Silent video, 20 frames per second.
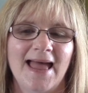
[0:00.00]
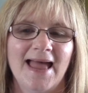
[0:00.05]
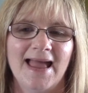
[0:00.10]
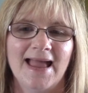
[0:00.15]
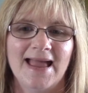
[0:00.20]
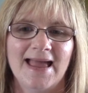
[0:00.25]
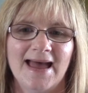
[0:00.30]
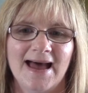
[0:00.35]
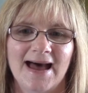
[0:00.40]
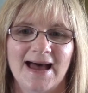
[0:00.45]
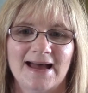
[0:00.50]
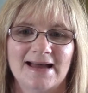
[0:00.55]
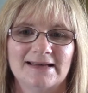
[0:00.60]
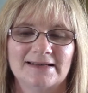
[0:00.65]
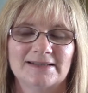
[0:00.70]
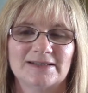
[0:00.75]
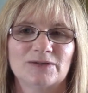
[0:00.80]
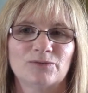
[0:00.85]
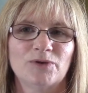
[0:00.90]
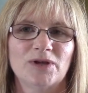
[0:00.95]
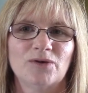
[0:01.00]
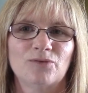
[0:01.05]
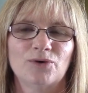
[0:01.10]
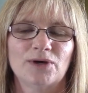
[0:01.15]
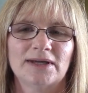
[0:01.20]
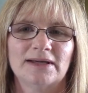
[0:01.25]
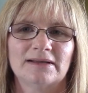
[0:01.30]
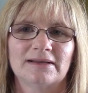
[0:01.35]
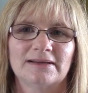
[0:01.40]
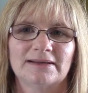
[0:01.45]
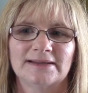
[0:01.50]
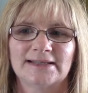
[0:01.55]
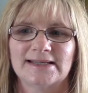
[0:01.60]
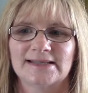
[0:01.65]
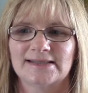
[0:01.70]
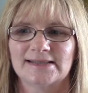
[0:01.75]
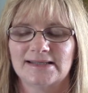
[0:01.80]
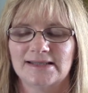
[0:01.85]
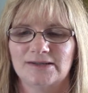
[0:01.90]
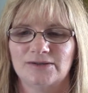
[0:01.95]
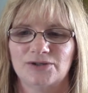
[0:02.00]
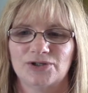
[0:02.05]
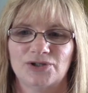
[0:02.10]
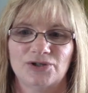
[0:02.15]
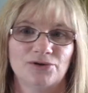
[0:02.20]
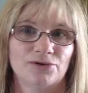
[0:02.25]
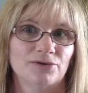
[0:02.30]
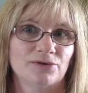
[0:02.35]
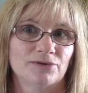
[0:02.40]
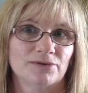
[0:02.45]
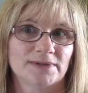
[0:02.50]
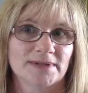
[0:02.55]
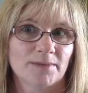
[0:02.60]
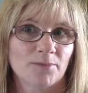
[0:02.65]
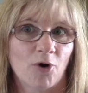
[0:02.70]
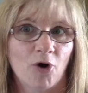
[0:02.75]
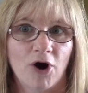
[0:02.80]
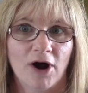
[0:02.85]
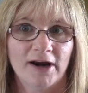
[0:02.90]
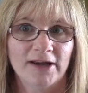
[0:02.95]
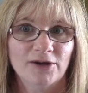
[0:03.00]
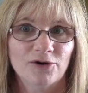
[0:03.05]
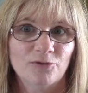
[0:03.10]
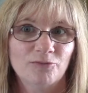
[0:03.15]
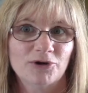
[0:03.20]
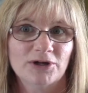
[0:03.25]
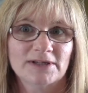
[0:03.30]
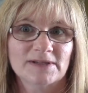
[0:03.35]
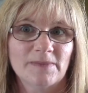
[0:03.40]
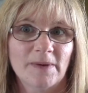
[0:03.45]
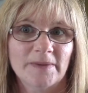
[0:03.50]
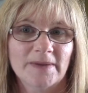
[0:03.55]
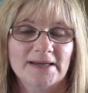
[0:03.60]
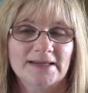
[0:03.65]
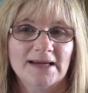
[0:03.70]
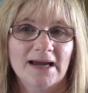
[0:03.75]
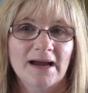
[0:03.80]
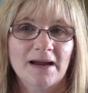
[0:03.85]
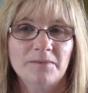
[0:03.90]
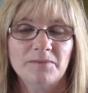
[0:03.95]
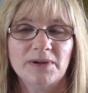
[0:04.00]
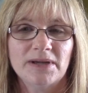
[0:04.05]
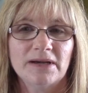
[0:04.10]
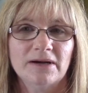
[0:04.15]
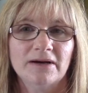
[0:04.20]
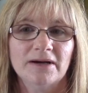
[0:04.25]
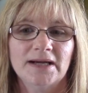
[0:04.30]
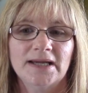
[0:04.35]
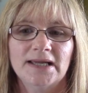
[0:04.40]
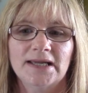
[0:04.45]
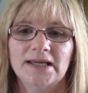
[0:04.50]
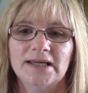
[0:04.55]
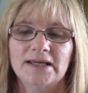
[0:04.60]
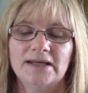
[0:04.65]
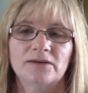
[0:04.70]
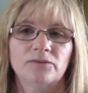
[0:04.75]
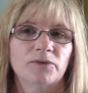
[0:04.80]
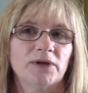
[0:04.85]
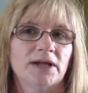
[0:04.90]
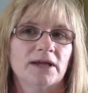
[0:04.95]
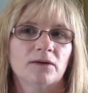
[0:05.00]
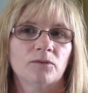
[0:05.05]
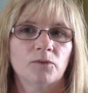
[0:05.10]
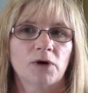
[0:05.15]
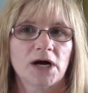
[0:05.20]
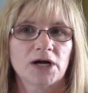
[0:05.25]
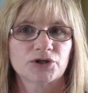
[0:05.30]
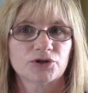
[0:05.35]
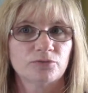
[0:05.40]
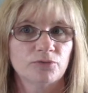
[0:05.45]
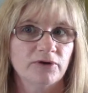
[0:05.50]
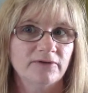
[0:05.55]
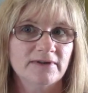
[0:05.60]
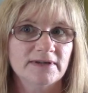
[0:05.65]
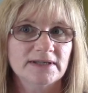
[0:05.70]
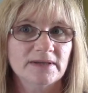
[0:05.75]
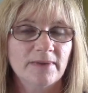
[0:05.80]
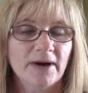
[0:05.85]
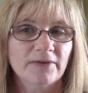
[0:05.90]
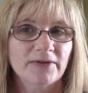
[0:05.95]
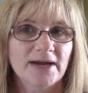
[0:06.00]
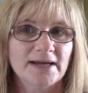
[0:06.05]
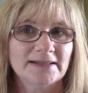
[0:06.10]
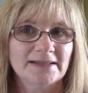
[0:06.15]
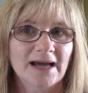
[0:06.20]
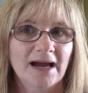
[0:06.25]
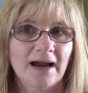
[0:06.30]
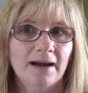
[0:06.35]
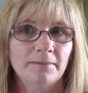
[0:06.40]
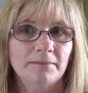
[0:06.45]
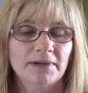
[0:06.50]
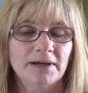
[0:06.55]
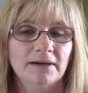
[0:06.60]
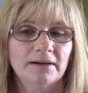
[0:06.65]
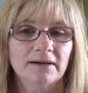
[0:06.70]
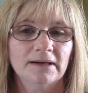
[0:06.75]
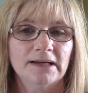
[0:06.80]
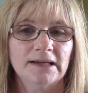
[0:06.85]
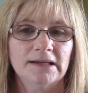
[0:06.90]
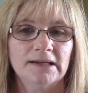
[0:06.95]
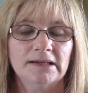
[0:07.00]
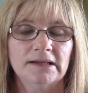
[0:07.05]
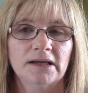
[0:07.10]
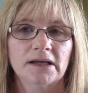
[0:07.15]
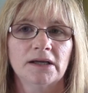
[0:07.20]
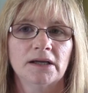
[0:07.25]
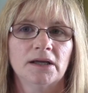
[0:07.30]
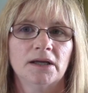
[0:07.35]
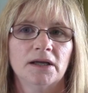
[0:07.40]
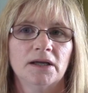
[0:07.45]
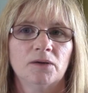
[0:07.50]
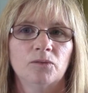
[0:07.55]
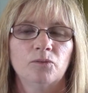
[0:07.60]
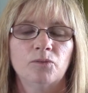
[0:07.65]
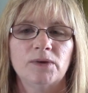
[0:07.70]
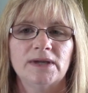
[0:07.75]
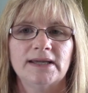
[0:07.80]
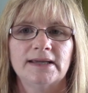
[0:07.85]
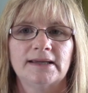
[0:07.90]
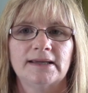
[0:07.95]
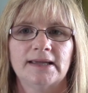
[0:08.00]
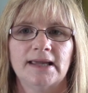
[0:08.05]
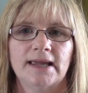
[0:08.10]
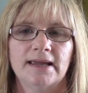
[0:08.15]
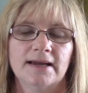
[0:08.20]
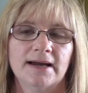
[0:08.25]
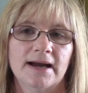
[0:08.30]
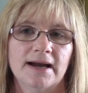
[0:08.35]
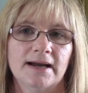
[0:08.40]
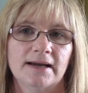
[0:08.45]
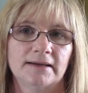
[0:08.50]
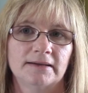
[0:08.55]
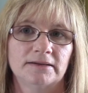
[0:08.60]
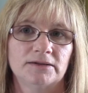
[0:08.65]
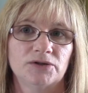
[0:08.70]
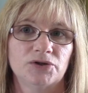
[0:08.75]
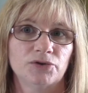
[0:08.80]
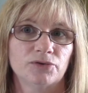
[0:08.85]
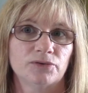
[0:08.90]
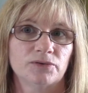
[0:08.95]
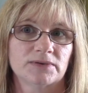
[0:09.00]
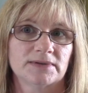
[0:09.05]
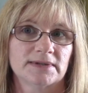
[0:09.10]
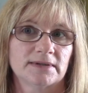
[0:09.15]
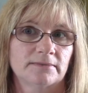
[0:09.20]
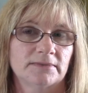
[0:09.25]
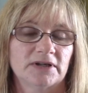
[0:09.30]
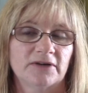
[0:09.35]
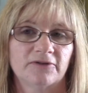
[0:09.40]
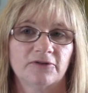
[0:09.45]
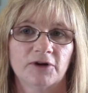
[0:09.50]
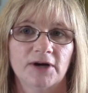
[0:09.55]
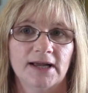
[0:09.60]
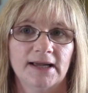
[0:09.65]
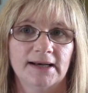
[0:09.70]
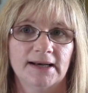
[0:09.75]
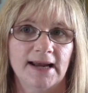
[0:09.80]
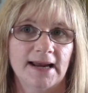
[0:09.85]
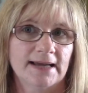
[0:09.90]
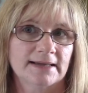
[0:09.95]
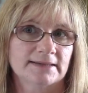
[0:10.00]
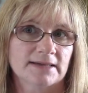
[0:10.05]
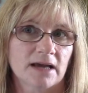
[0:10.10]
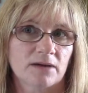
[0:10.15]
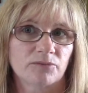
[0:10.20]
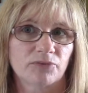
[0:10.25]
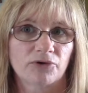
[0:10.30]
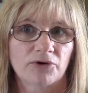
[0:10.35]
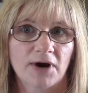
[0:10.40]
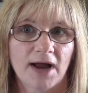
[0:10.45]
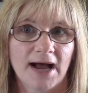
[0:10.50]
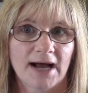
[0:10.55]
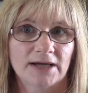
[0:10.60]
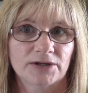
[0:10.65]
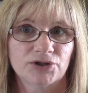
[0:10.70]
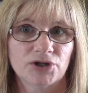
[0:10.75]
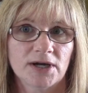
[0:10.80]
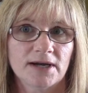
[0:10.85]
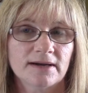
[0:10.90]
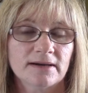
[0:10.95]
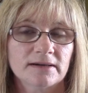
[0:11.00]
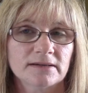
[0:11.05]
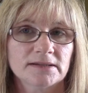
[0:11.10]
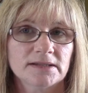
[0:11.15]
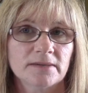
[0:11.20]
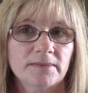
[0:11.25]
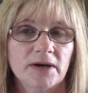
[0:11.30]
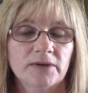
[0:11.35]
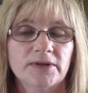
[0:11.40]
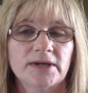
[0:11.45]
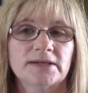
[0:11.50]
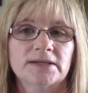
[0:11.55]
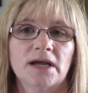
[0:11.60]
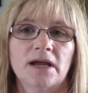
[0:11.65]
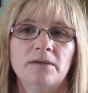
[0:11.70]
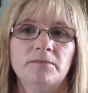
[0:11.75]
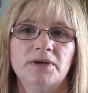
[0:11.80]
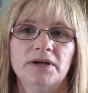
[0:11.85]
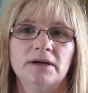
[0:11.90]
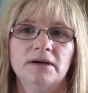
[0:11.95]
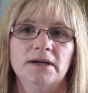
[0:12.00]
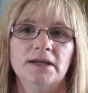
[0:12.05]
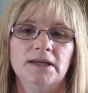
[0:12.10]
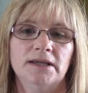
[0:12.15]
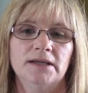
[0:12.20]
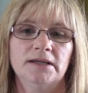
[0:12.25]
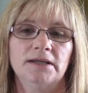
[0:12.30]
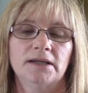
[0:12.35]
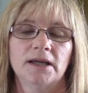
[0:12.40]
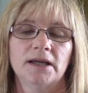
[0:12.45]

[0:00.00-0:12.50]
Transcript: and we will listen to some audiobooks about that time period, and we can watch movies about that time period. We can do some different hands-on projects about that time period,